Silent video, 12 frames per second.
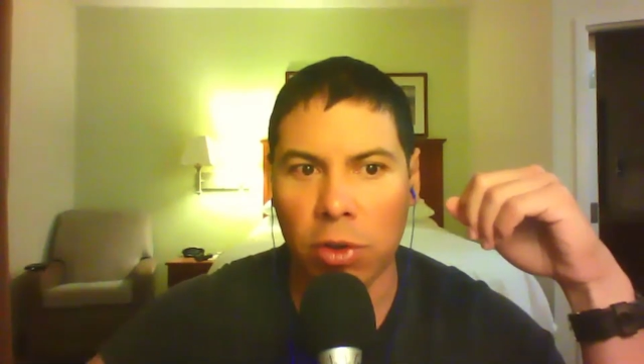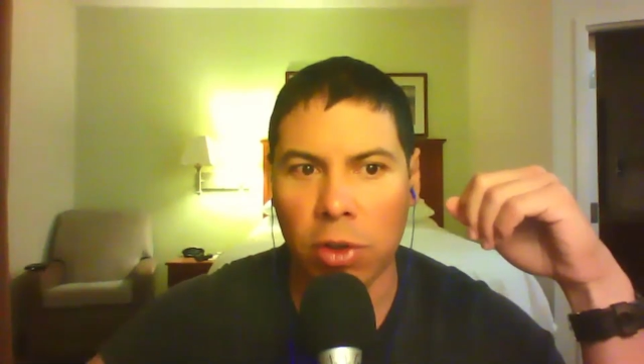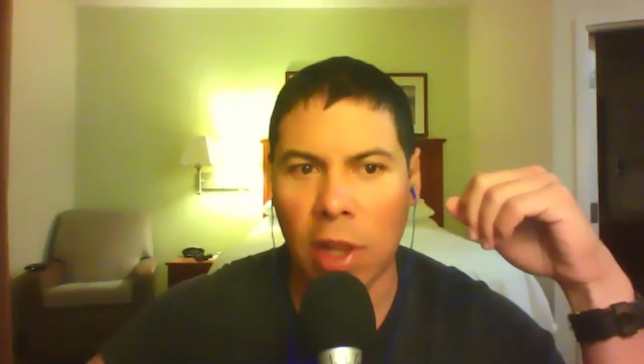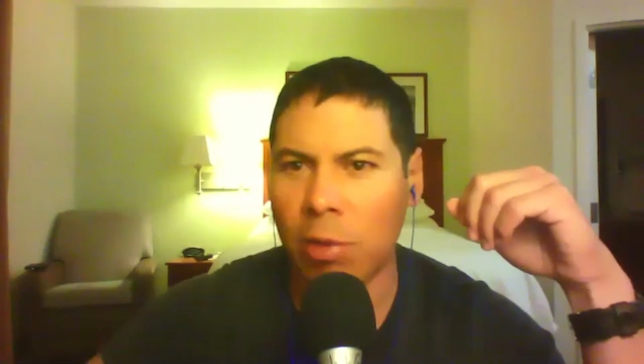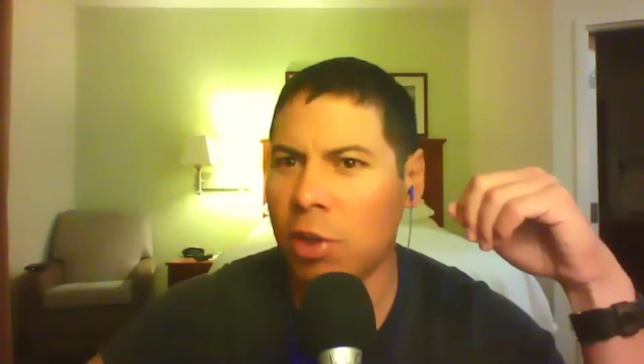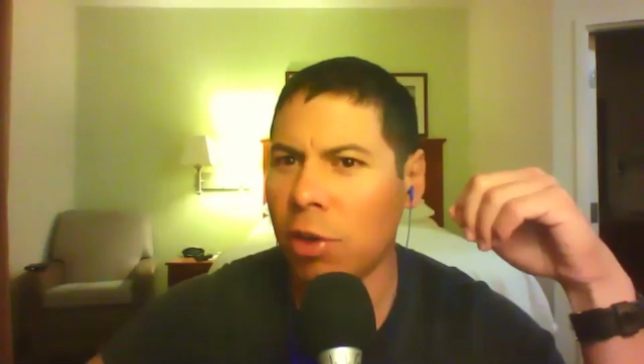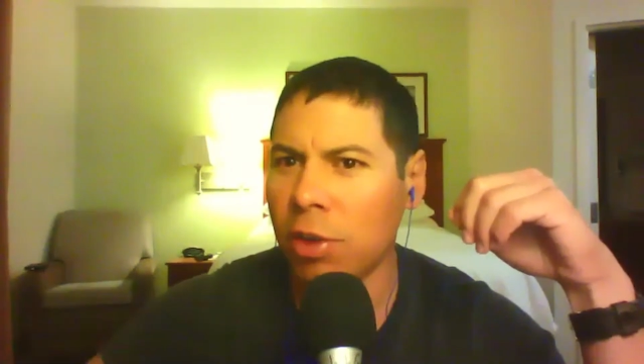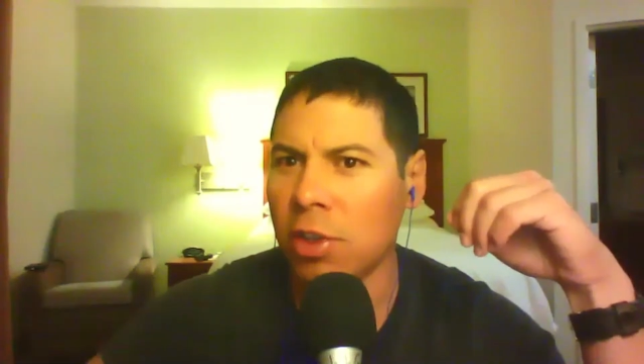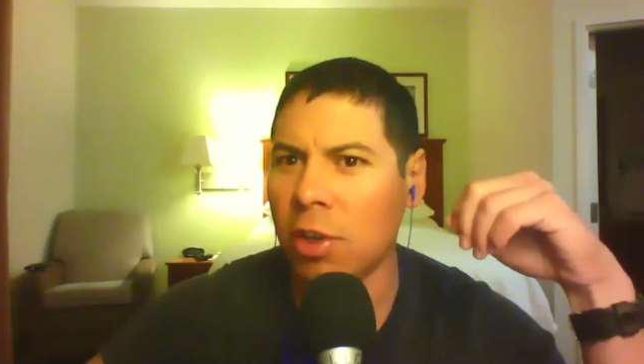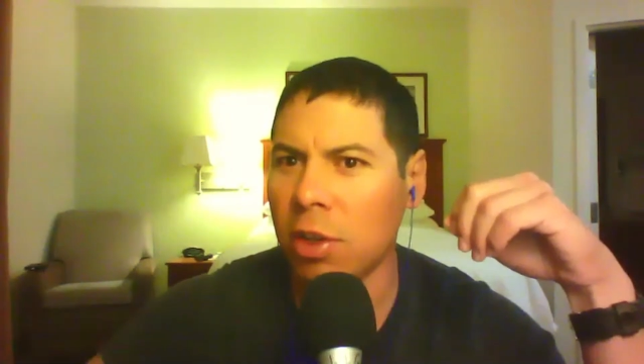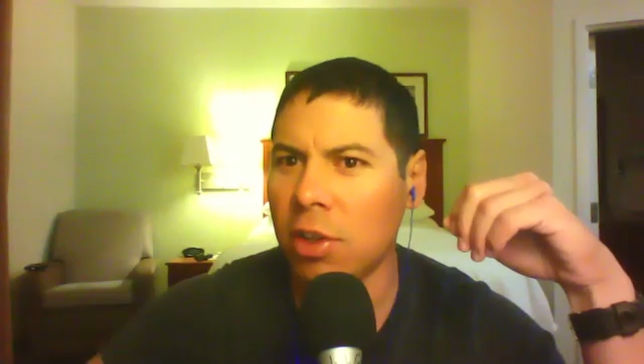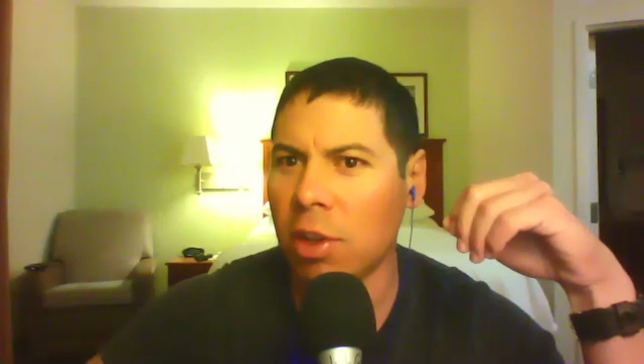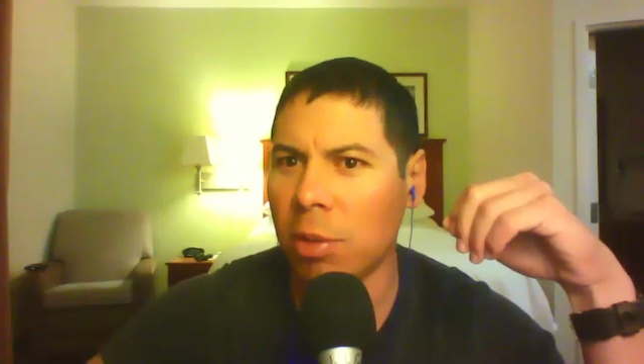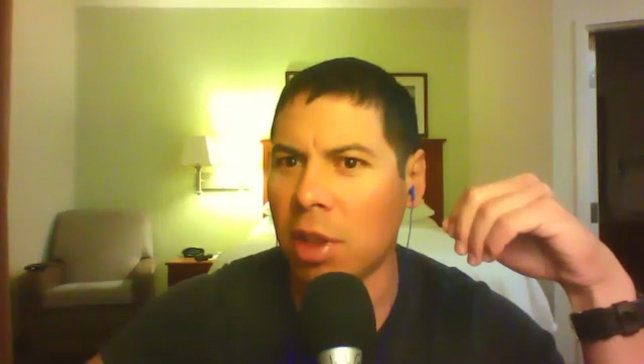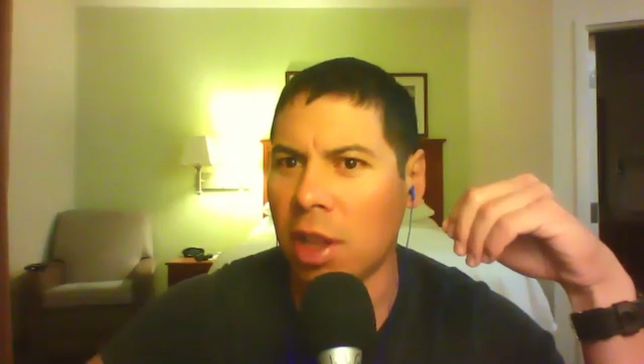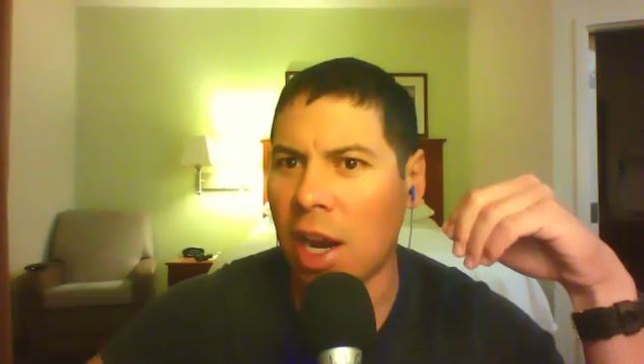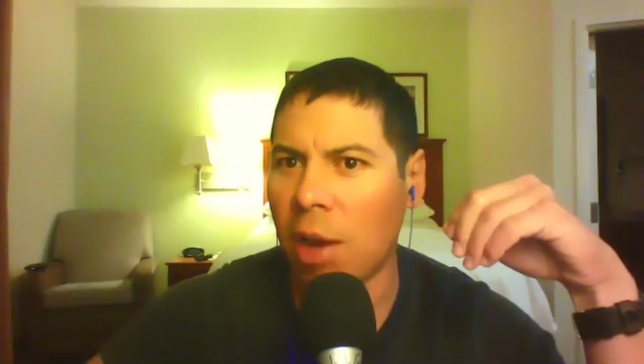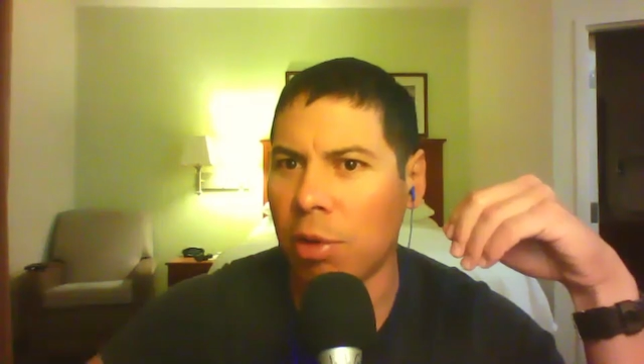So that was certainly
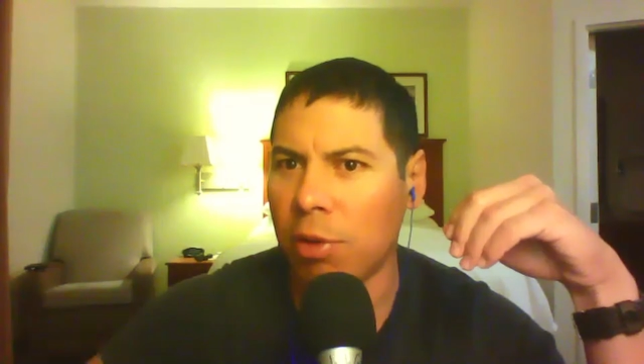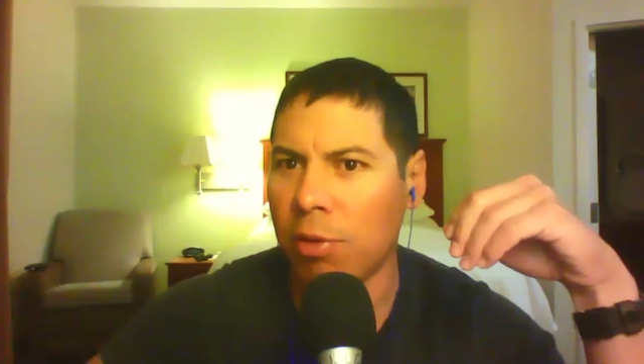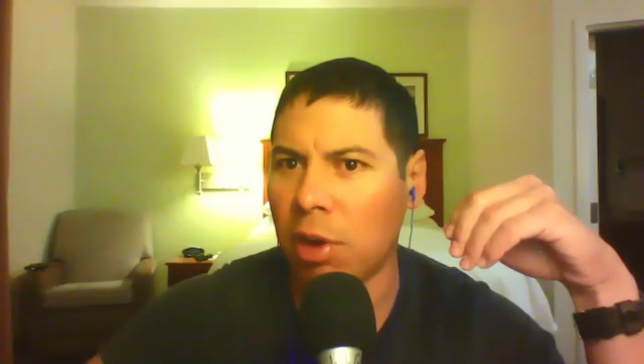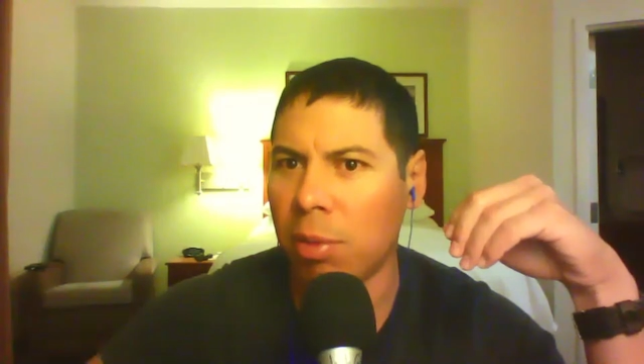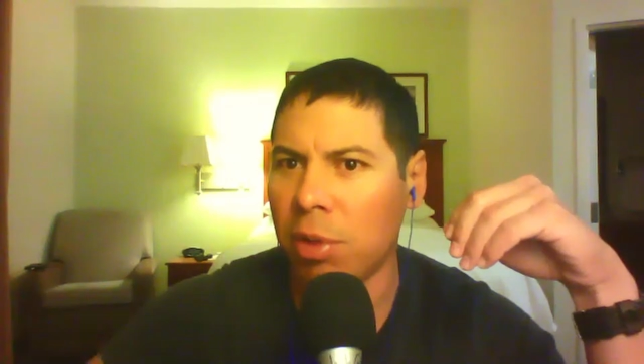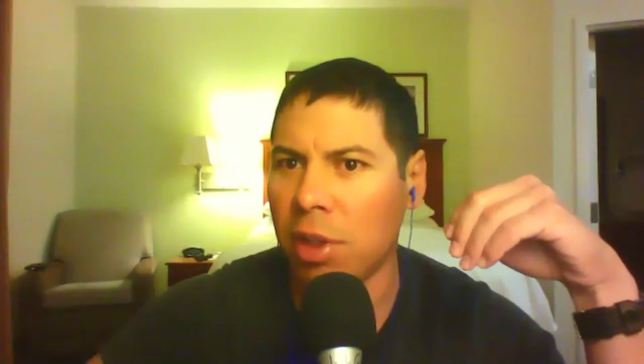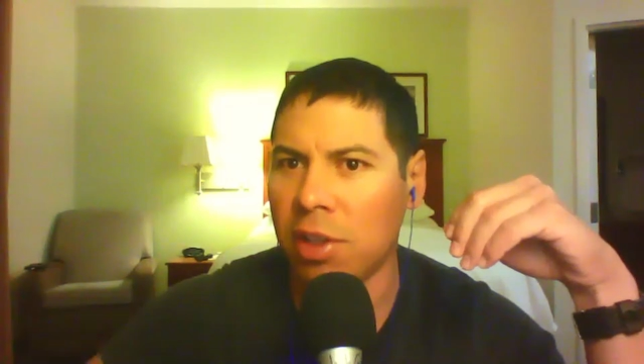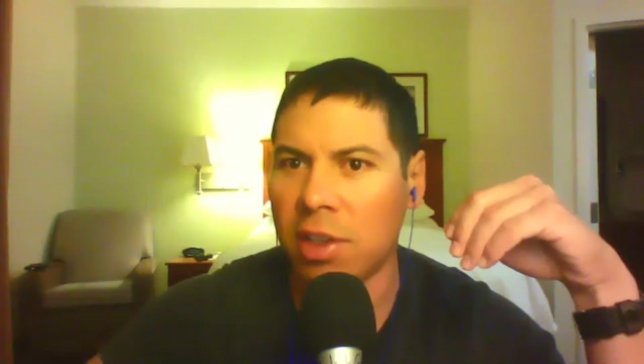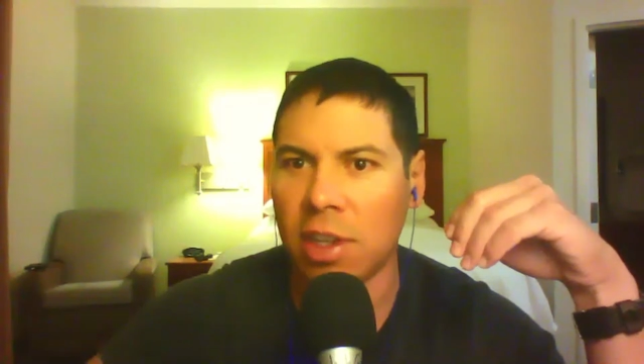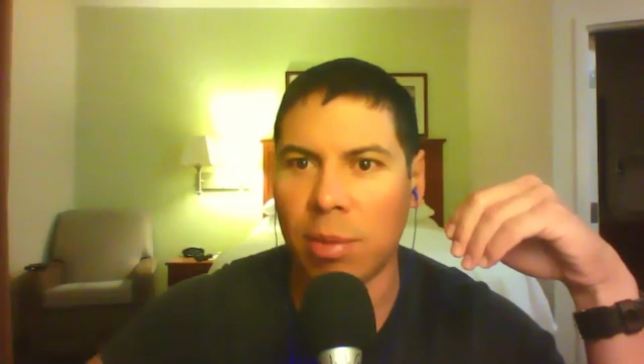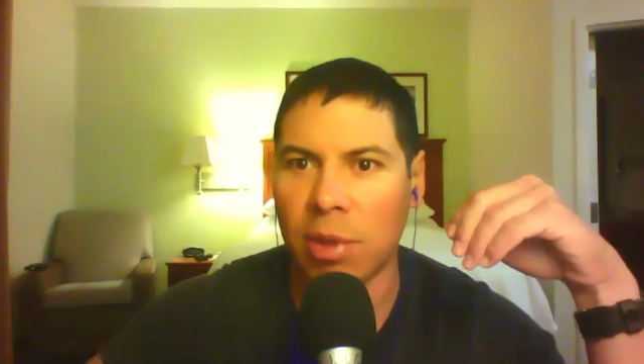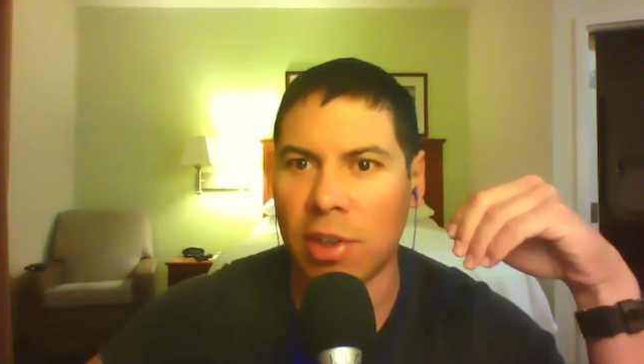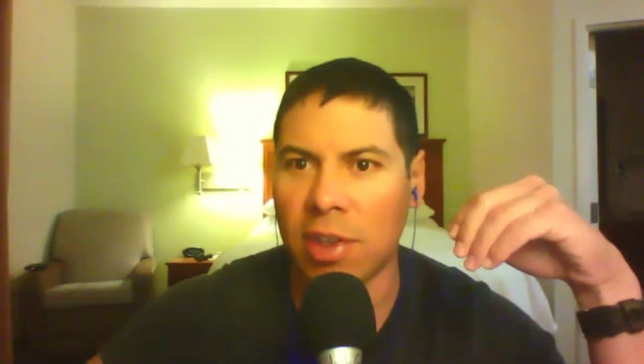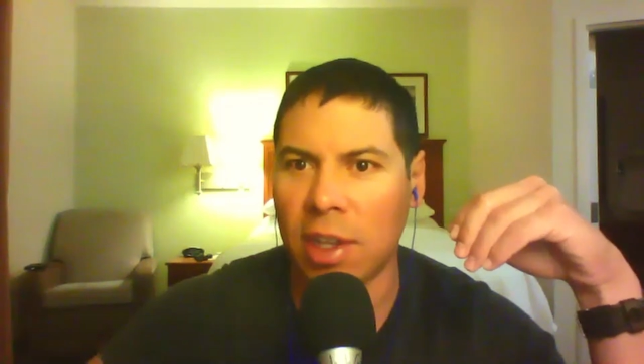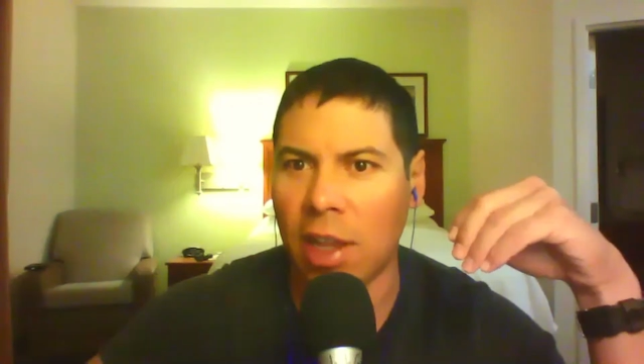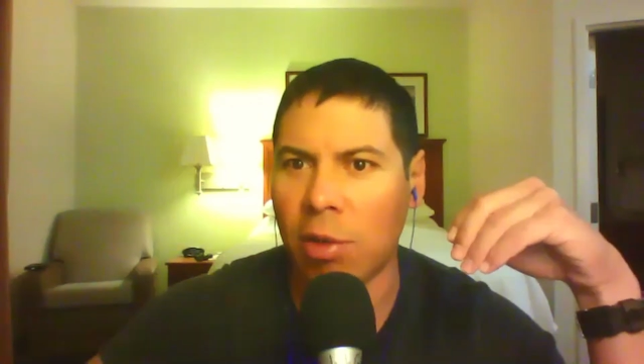something that I was very pleased to see.